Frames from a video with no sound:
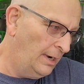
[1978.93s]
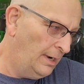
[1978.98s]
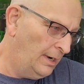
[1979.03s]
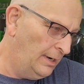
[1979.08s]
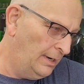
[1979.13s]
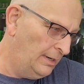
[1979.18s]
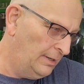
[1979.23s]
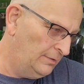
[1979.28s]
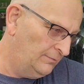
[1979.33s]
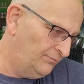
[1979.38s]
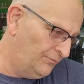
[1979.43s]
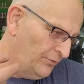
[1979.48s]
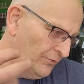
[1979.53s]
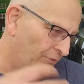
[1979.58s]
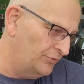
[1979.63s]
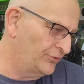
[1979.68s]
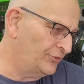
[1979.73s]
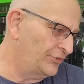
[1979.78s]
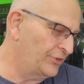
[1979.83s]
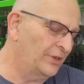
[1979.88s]
for
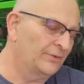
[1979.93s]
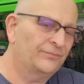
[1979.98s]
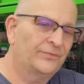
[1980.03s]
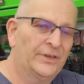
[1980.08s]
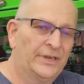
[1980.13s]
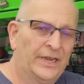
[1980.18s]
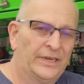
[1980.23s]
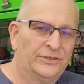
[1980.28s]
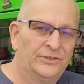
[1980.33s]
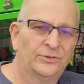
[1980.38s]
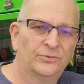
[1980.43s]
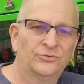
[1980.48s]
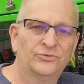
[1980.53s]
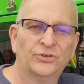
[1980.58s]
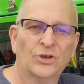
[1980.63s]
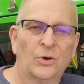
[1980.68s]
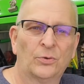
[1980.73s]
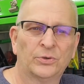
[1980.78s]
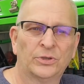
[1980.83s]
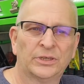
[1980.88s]
the stuff that I do
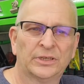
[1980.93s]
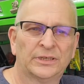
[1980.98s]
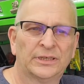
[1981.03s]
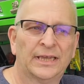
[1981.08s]
show you